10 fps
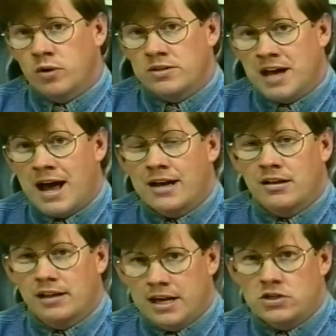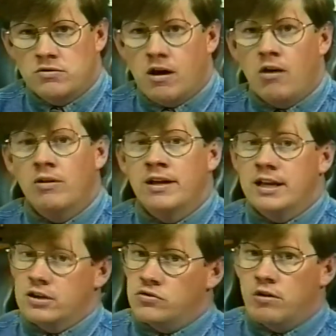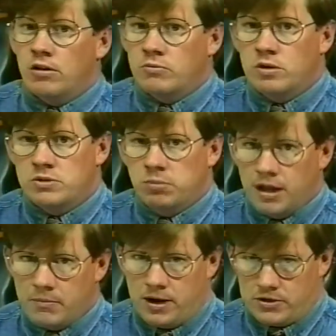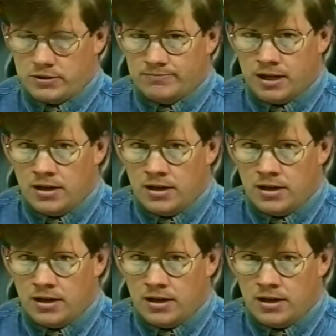one's high cholesterol, and controlling one's blood pressure.